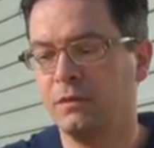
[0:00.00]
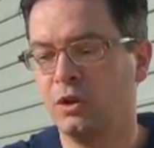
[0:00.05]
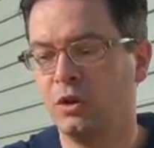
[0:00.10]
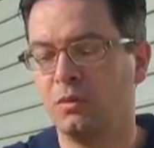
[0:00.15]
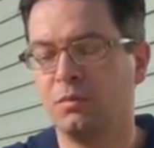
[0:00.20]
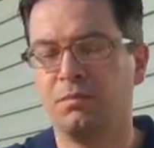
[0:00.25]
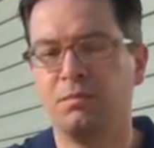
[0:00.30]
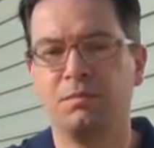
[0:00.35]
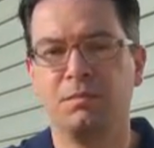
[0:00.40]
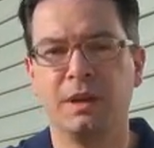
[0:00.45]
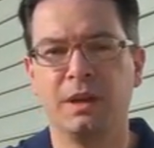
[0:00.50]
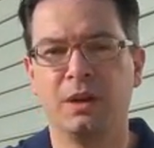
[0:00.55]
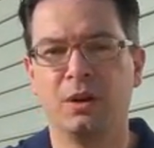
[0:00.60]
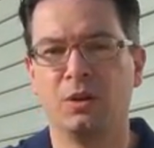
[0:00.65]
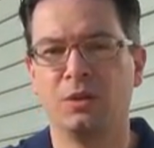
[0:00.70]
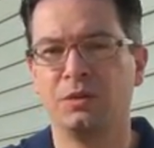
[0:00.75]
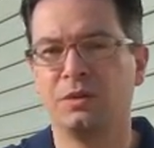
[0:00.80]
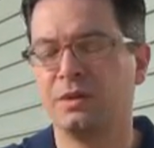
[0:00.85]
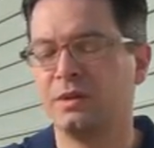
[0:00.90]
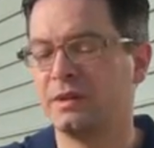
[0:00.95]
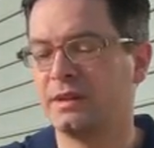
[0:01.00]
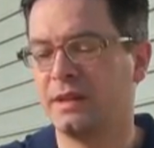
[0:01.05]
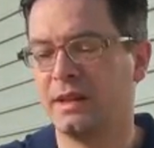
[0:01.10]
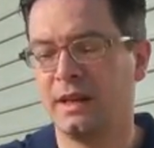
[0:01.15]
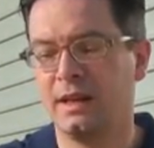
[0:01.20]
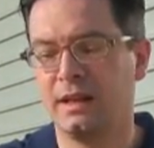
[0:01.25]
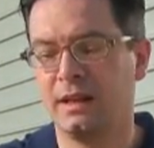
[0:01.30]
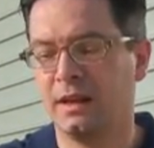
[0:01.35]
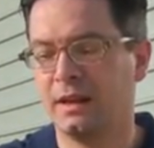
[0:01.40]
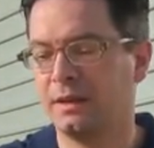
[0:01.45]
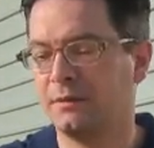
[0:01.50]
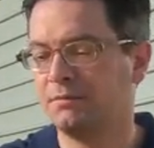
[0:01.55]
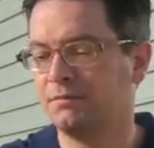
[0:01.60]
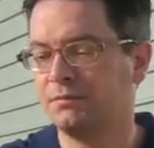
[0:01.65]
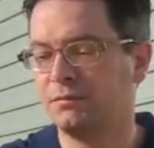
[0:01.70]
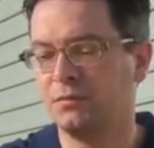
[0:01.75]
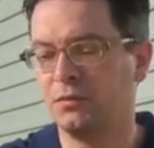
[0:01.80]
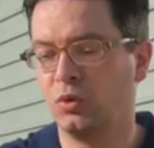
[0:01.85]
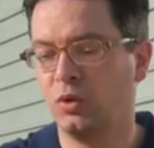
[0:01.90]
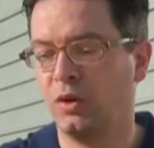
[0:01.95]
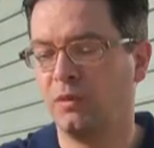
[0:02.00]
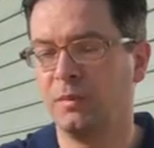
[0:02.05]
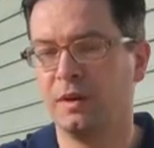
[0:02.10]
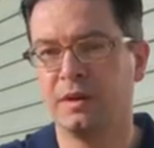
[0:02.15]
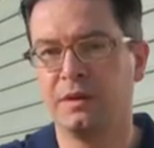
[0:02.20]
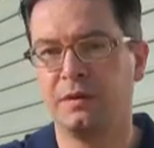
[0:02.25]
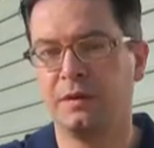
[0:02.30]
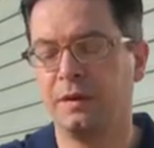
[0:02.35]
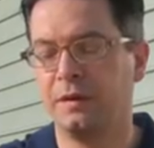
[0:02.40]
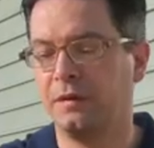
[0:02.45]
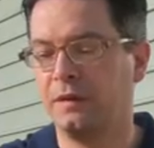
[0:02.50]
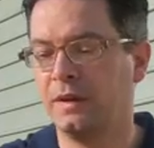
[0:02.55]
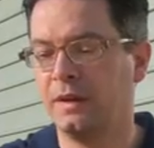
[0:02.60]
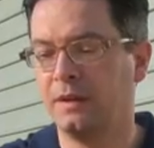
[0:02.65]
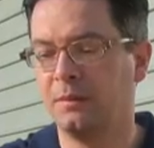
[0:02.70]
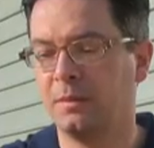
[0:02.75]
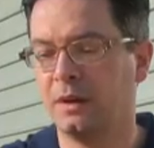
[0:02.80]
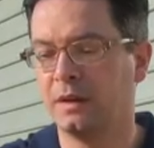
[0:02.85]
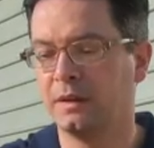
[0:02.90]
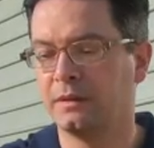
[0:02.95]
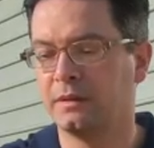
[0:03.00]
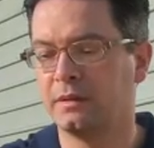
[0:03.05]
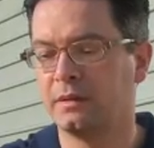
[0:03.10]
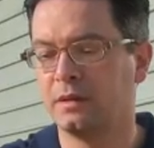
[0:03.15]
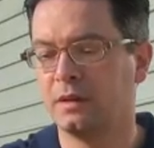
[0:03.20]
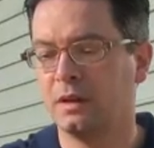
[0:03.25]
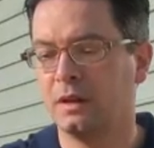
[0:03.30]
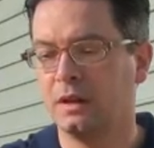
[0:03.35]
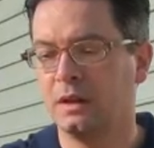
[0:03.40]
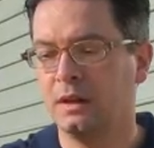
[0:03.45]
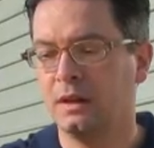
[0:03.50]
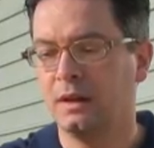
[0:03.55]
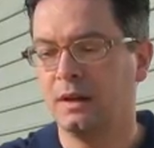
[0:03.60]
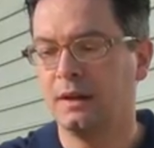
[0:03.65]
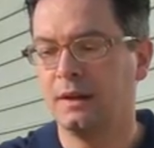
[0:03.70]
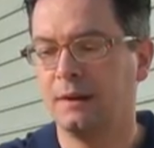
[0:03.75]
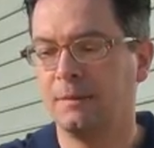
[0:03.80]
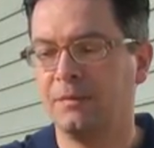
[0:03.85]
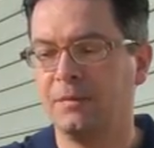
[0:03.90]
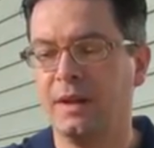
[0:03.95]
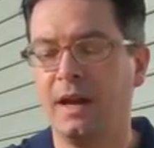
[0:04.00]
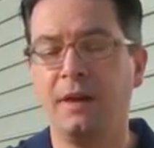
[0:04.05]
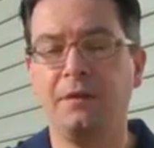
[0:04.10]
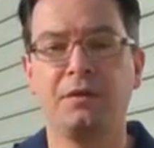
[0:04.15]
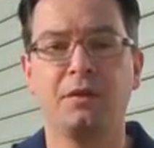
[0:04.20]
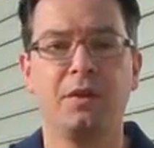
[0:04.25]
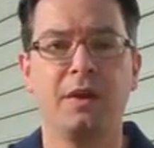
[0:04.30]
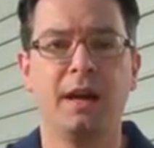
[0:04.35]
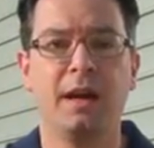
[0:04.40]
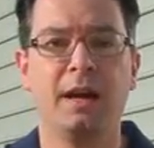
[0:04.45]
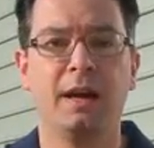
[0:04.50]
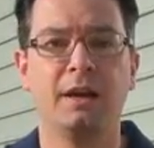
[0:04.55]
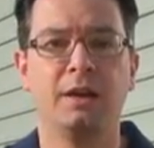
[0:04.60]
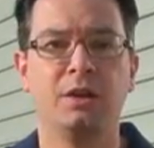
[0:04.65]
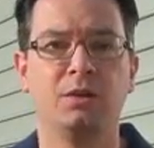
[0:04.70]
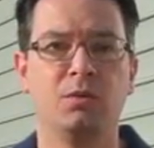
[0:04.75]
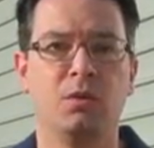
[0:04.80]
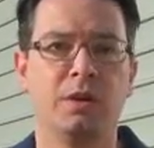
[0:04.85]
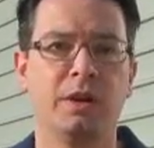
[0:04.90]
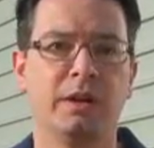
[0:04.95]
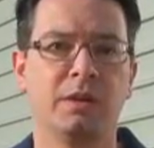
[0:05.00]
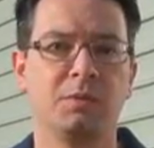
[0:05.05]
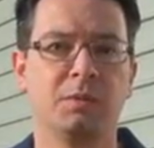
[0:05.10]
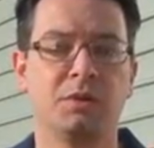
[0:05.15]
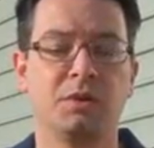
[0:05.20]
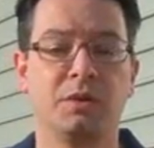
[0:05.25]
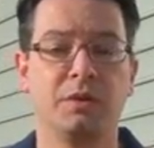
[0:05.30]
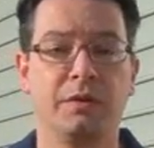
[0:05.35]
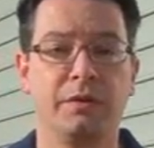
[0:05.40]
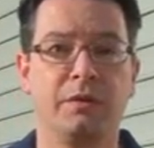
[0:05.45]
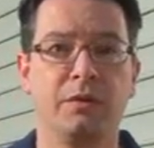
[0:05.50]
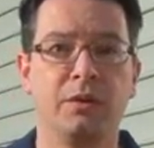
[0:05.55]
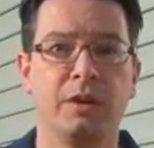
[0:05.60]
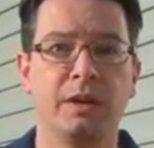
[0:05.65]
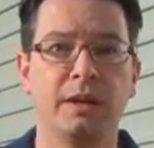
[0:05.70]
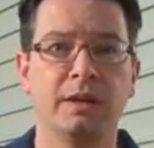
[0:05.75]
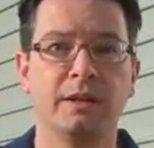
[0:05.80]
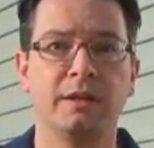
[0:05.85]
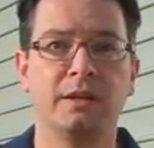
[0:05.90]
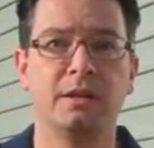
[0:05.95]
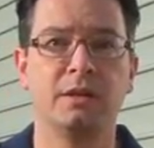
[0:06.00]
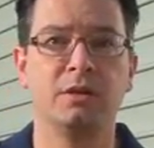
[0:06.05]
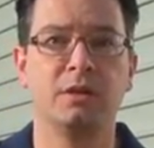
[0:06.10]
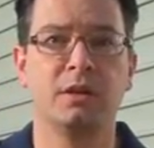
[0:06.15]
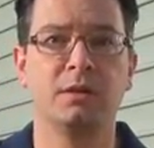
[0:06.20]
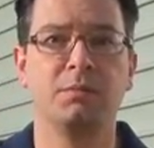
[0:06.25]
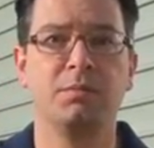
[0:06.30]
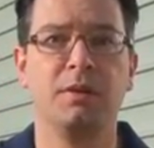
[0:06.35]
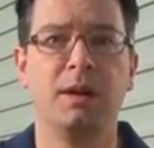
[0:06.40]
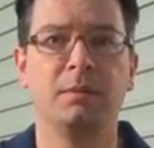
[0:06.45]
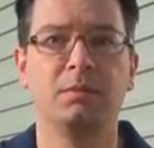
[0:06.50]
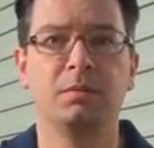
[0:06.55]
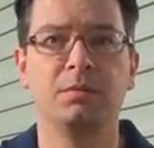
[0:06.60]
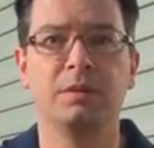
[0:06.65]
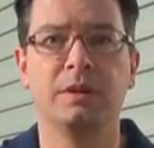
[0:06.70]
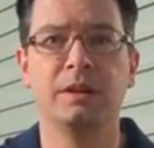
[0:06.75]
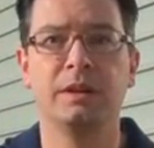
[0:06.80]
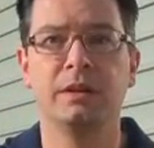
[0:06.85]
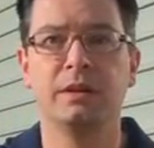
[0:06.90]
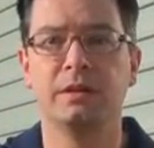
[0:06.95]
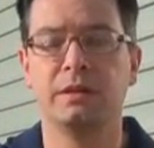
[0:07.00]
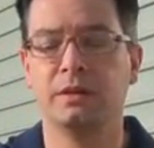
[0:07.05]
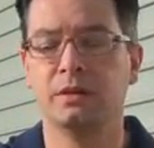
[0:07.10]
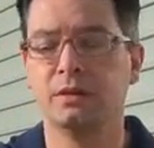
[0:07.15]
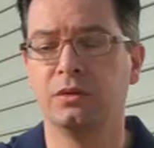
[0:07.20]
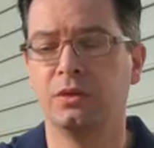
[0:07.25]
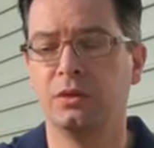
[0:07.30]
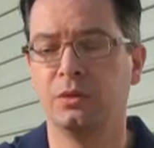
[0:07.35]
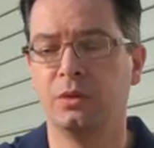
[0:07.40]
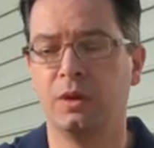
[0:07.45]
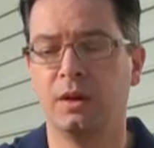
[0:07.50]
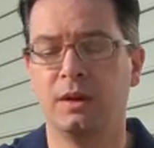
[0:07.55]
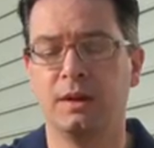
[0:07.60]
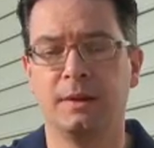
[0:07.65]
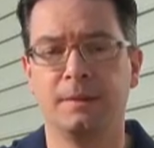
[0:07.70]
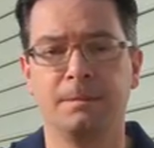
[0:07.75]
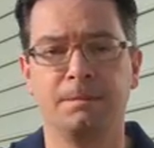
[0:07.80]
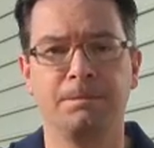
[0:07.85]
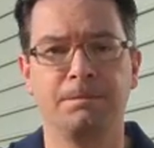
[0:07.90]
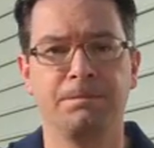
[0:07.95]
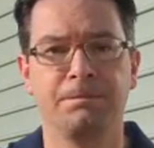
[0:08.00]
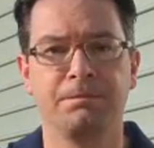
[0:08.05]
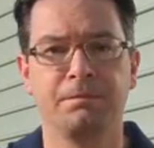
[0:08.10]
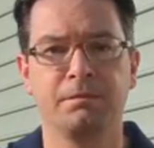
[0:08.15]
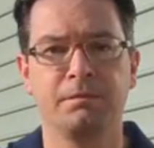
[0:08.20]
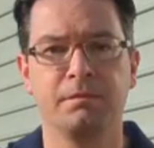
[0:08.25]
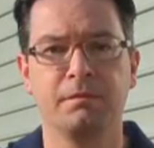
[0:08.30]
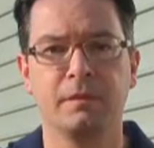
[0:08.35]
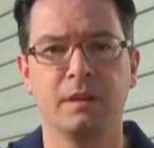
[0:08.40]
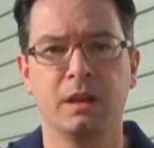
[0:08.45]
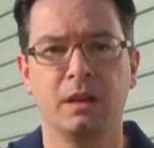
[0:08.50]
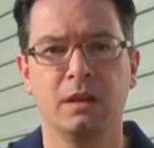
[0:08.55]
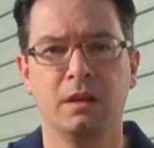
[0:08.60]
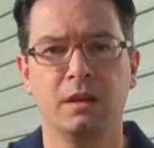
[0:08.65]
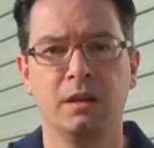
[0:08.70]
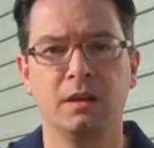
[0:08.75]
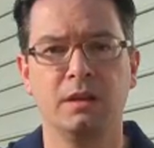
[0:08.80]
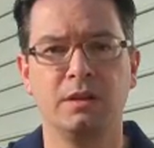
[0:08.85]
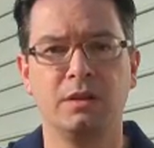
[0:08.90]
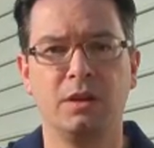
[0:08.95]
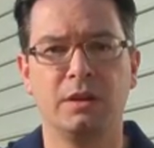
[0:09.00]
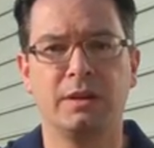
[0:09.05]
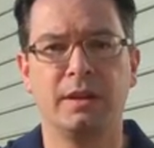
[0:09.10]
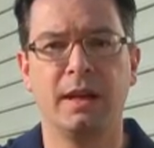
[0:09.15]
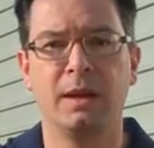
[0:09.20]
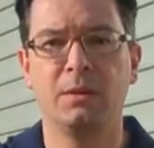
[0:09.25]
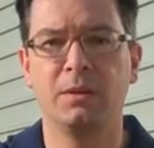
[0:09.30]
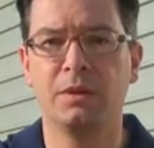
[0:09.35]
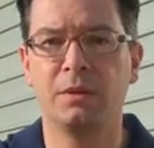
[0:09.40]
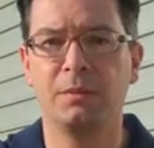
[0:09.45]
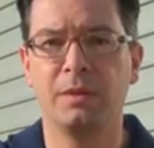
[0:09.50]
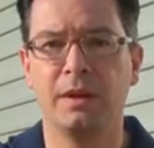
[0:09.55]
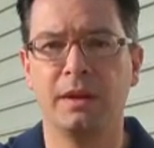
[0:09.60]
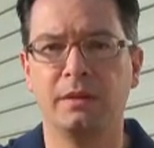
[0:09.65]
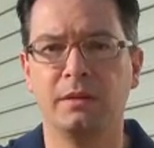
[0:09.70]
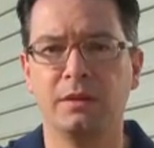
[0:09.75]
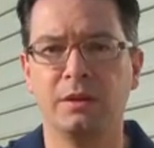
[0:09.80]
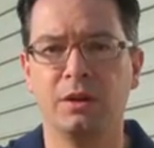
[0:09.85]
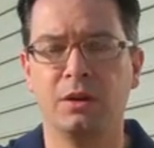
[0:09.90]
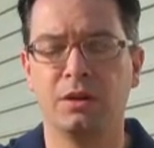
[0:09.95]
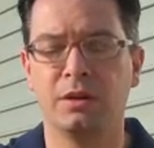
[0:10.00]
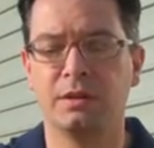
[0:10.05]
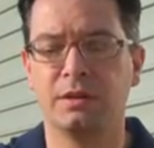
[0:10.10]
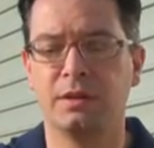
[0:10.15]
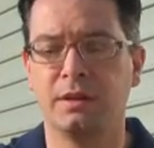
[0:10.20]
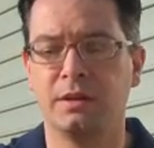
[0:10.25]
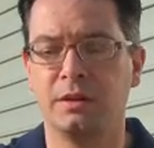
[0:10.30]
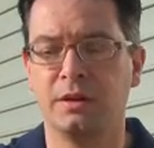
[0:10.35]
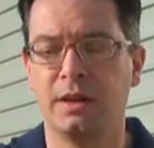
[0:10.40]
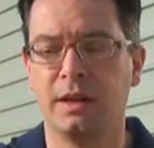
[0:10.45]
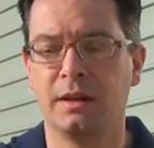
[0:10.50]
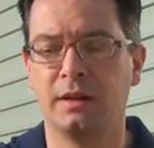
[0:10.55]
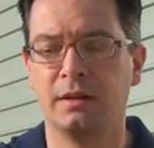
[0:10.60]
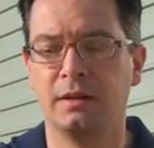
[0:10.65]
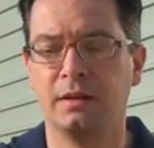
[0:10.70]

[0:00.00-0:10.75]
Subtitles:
you know, being older than, say, like 12 months, 15 months. After that, you won't get as much of the fruitiness. You can probably still do you saute with them then, you know, because then